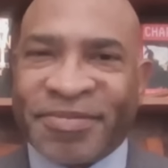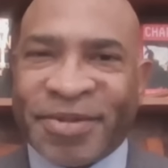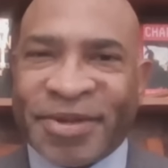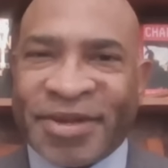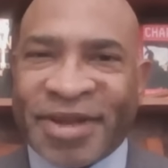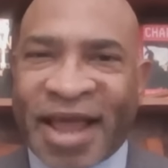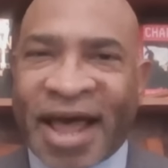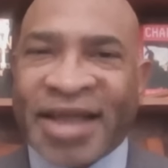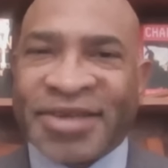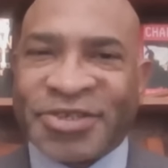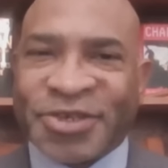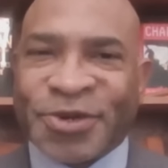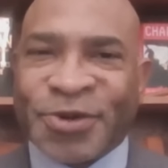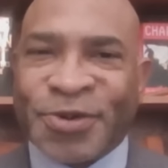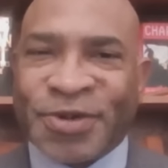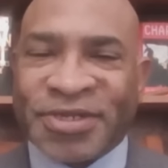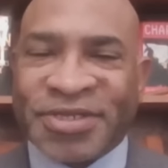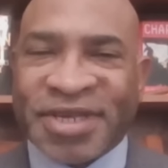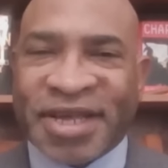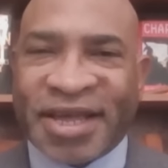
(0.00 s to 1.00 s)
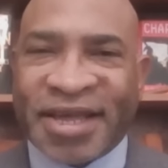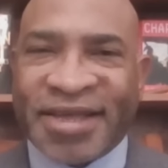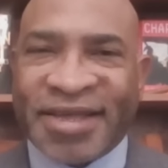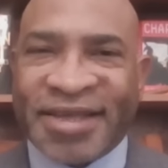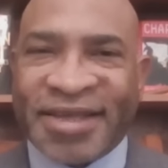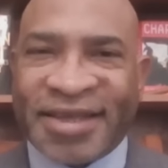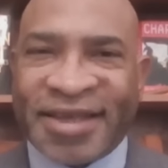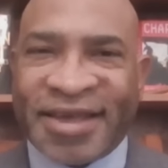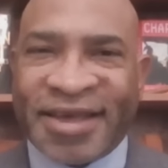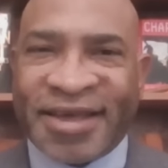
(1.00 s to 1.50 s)
be logical and
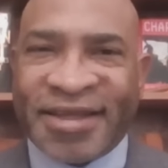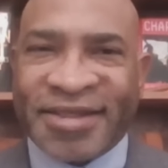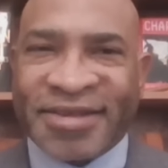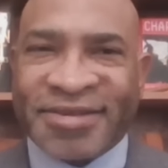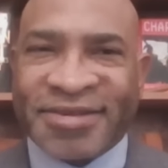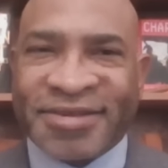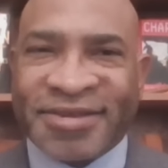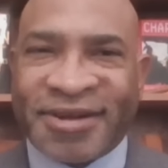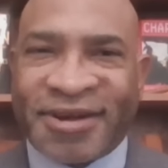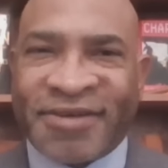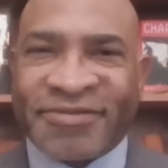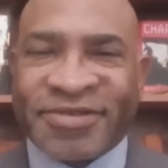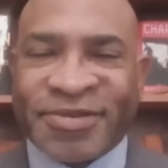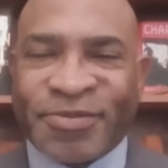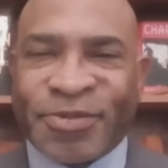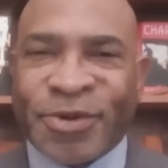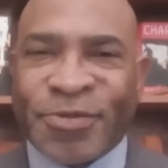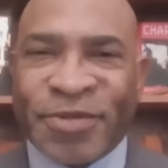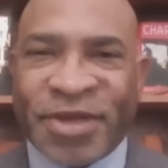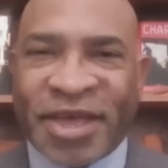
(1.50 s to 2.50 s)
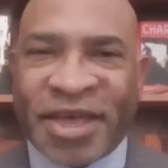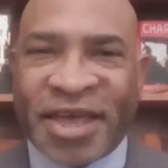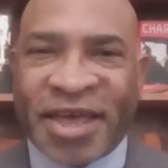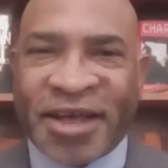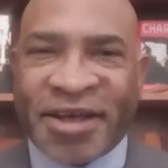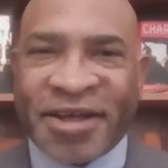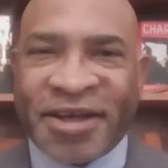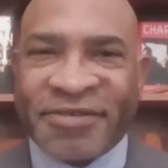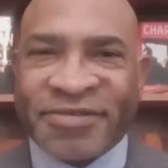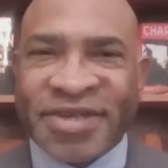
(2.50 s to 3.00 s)
say, yeah, this officer put me in
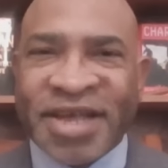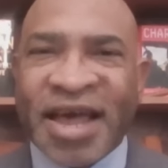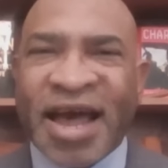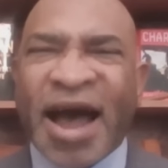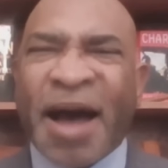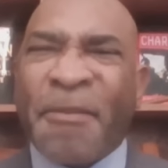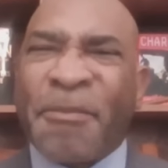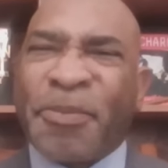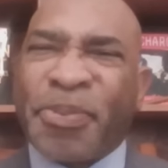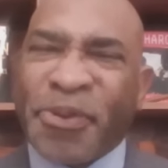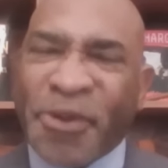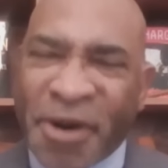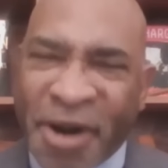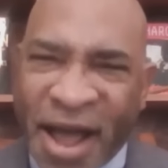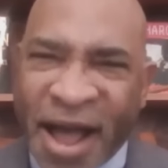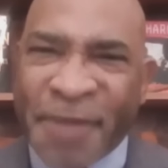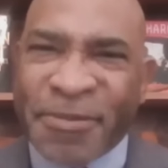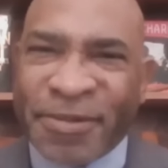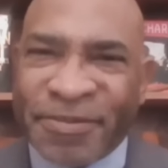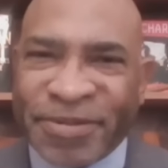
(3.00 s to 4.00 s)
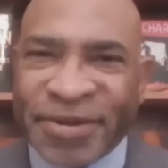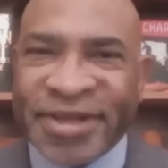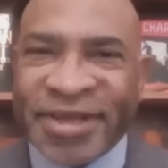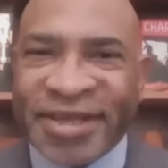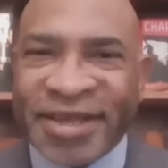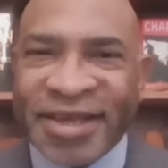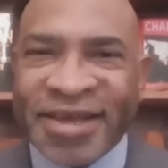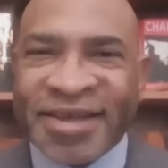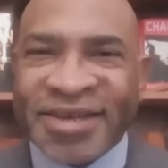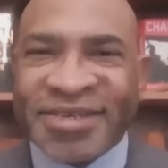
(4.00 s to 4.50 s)
handcuffs.
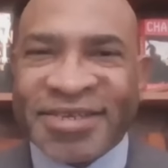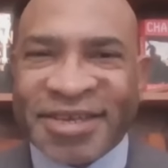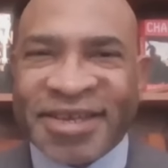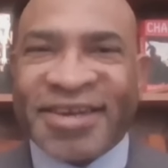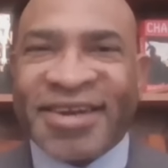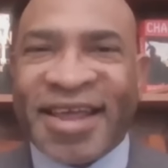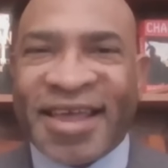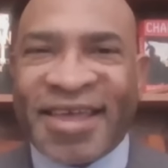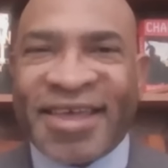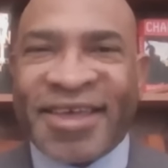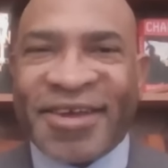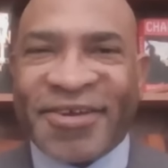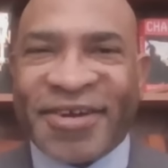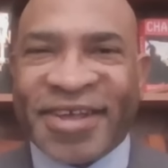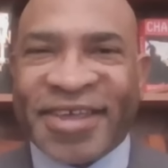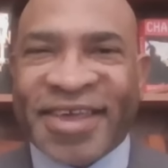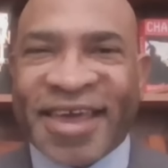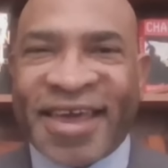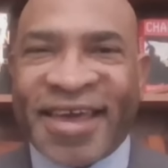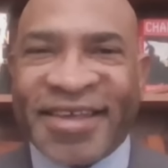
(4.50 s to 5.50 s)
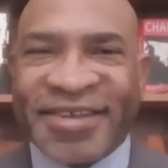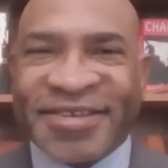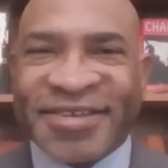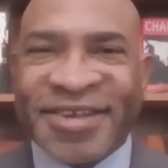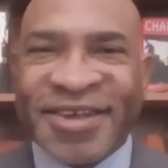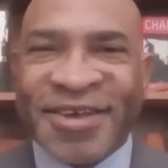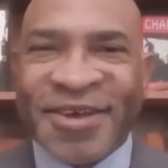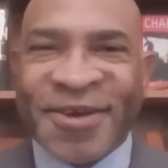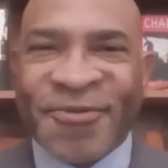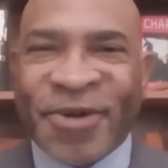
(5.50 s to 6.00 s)
probably shouldn't hear a
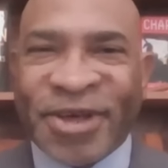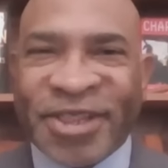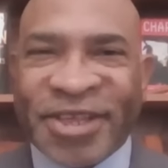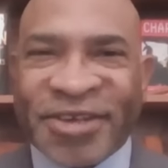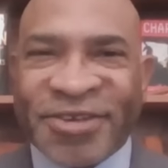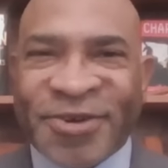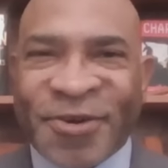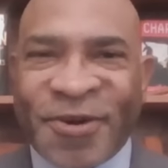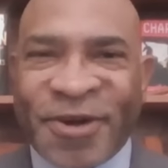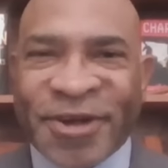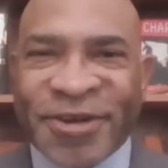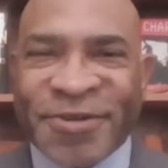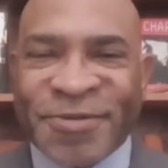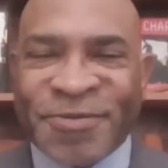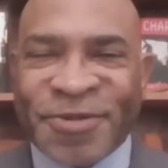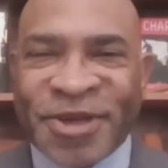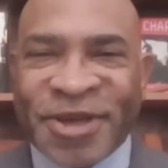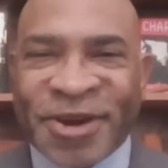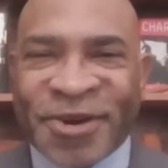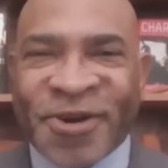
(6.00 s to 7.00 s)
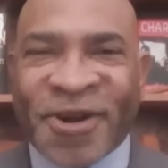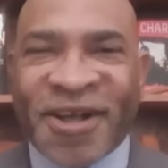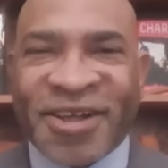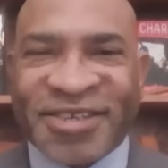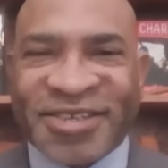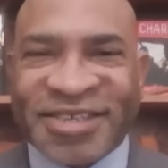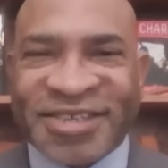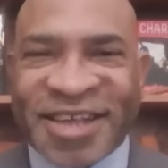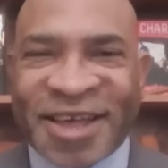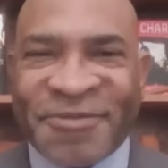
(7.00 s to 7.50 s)
case where there's going to be a
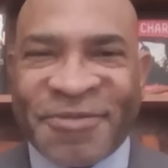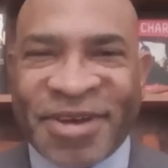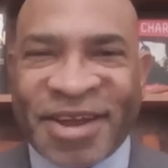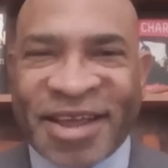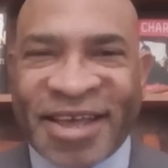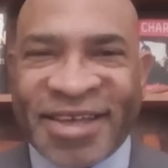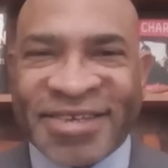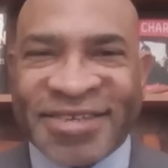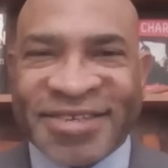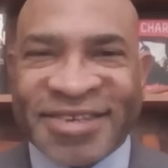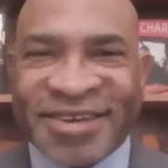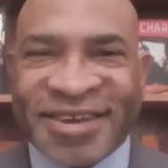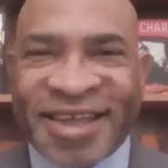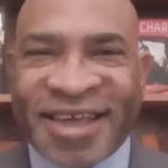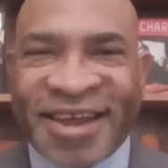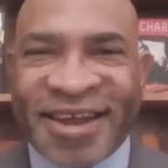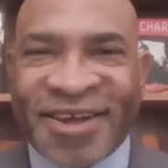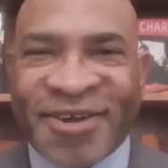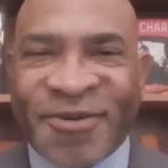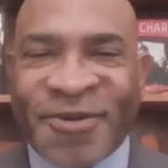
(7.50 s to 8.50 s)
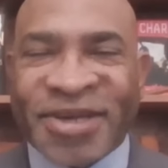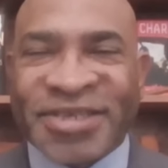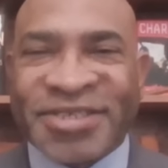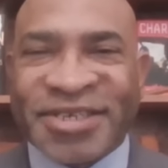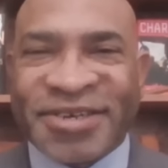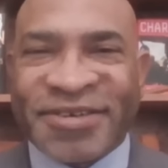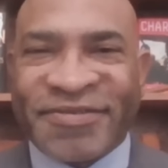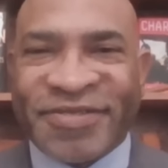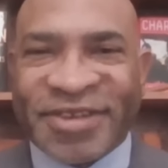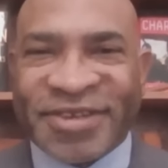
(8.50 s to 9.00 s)
cross-examination and a
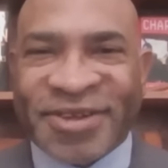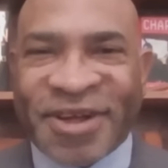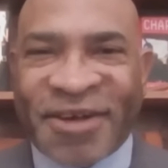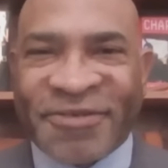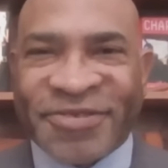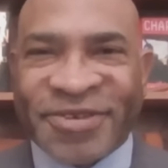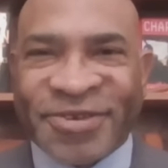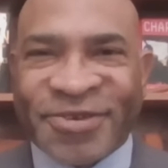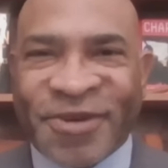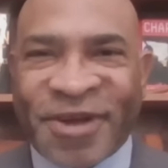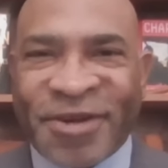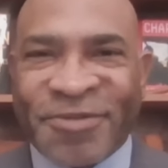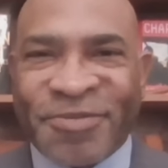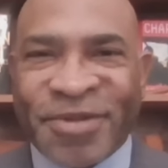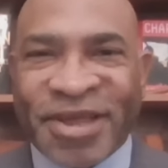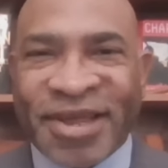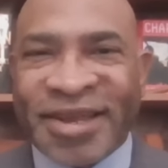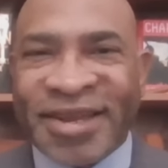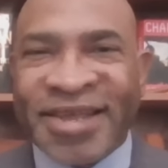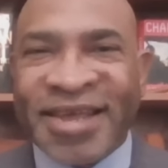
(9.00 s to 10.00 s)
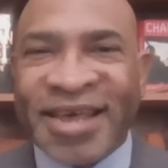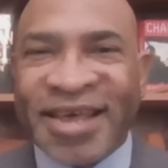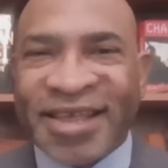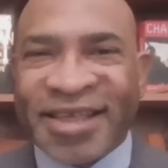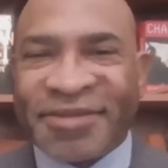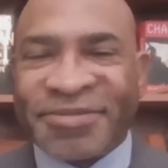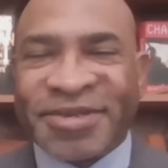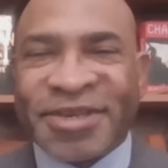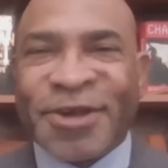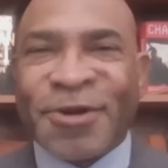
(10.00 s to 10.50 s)
question of this officer's credibility.
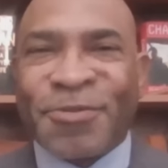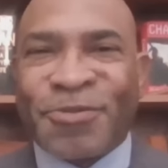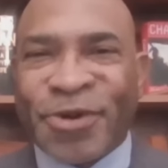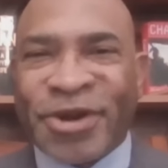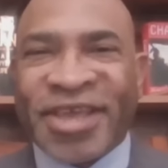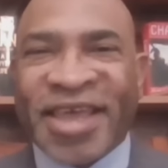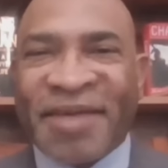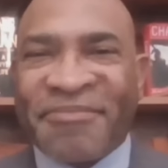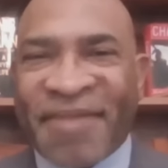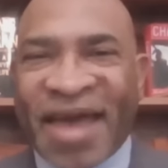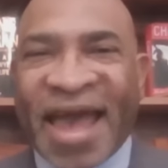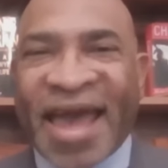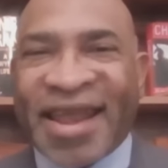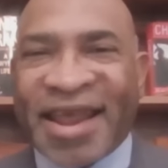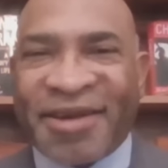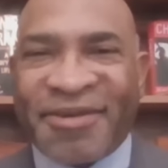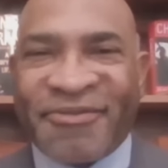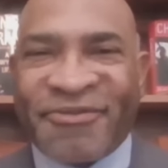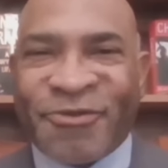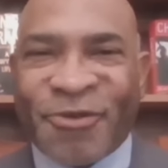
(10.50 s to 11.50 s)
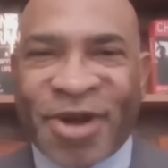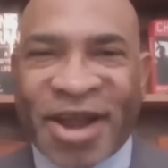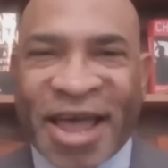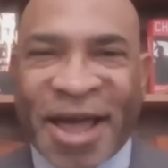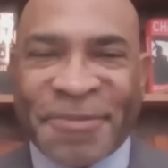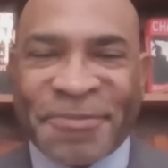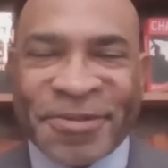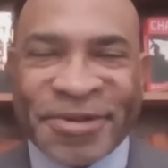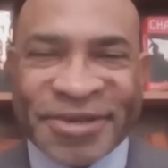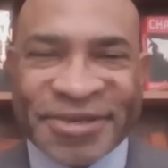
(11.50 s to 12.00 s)
I'm still pretty mad at him for what
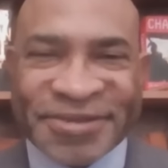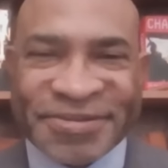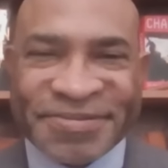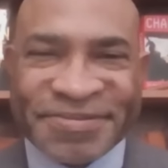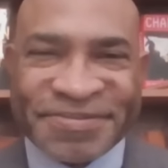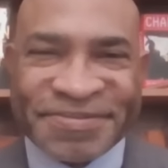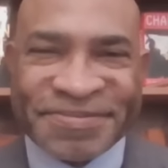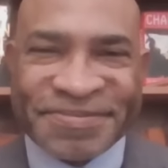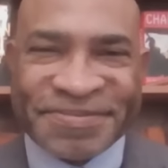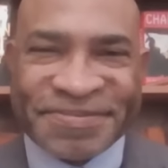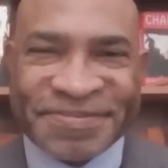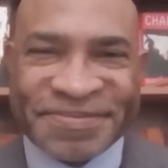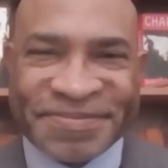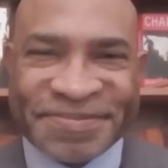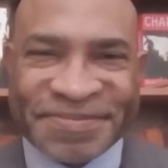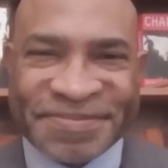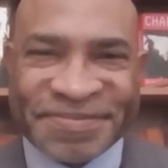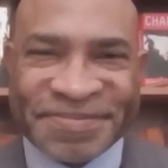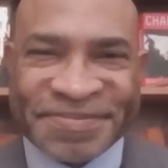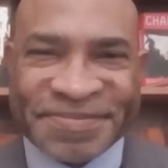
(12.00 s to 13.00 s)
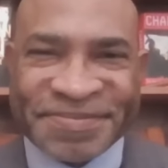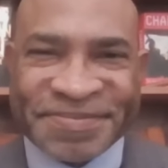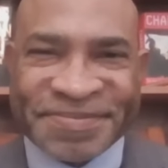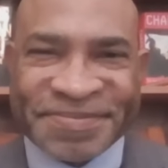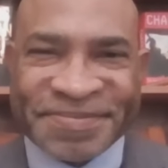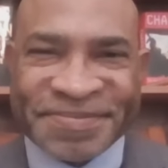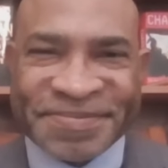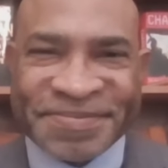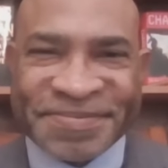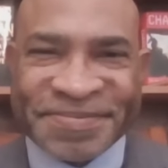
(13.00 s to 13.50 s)
happened. Yeah, yeah.
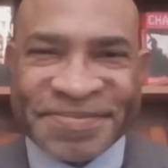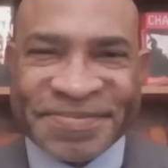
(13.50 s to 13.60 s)
Well, you know